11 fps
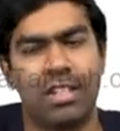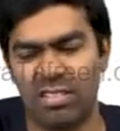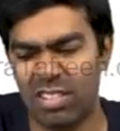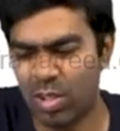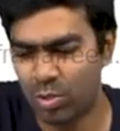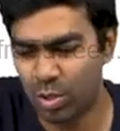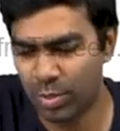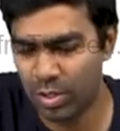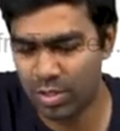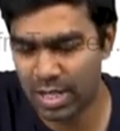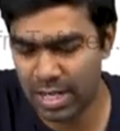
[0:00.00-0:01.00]
We know
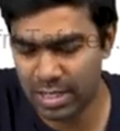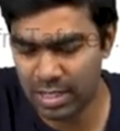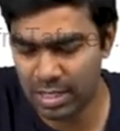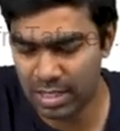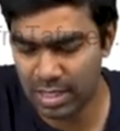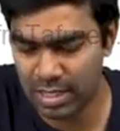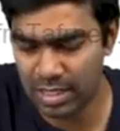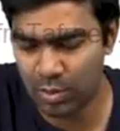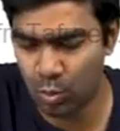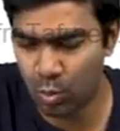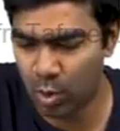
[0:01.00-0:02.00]
somatostatin
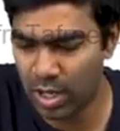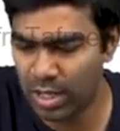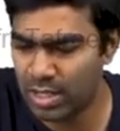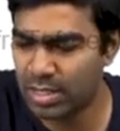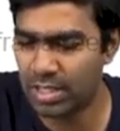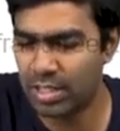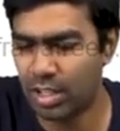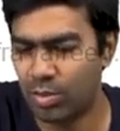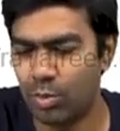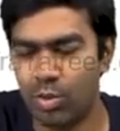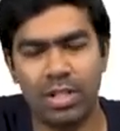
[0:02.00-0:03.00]
is one such
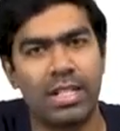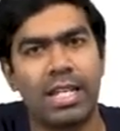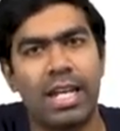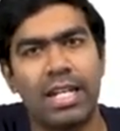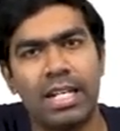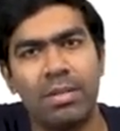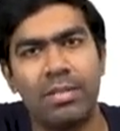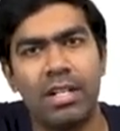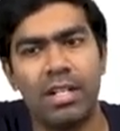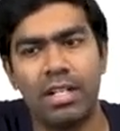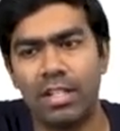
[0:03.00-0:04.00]
hormone that can
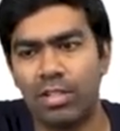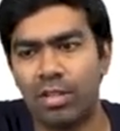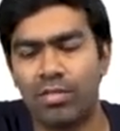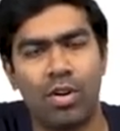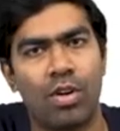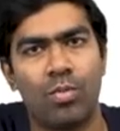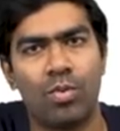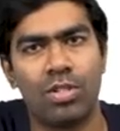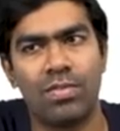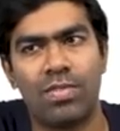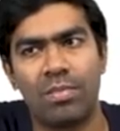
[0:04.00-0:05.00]
inhibit release of
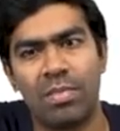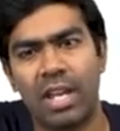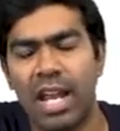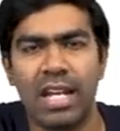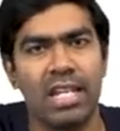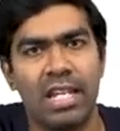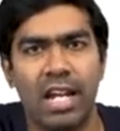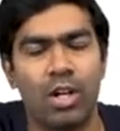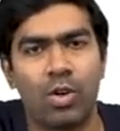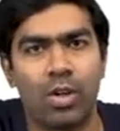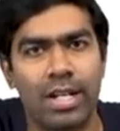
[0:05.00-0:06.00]
hormones from any
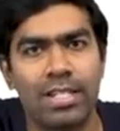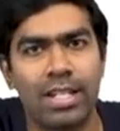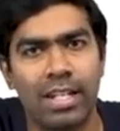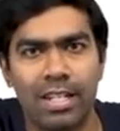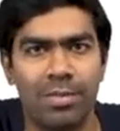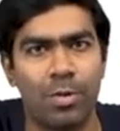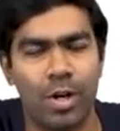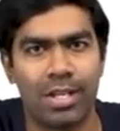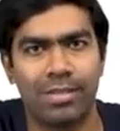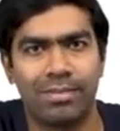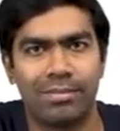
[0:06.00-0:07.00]
endocrine cell in the body.
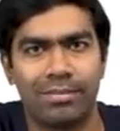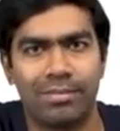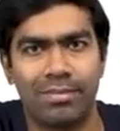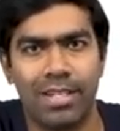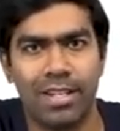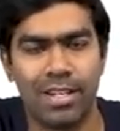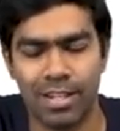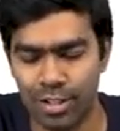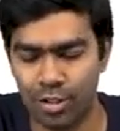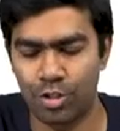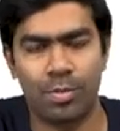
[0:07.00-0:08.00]

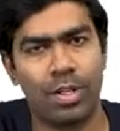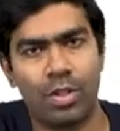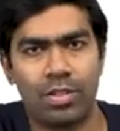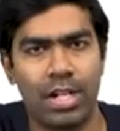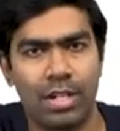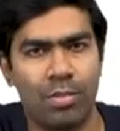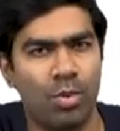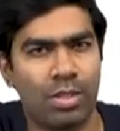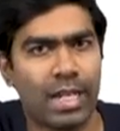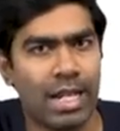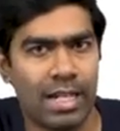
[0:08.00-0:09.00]
So, somatostatin
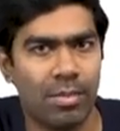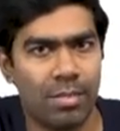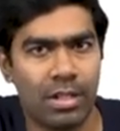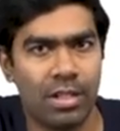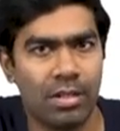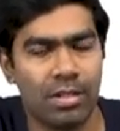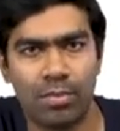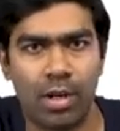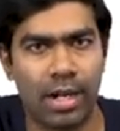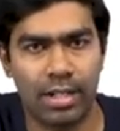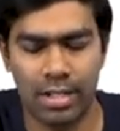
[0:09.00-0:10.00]
both can inhibit the
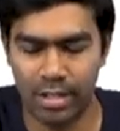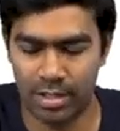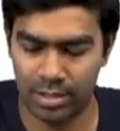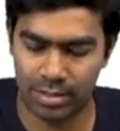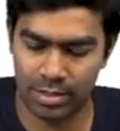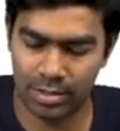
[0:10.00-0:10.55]
prolactin release.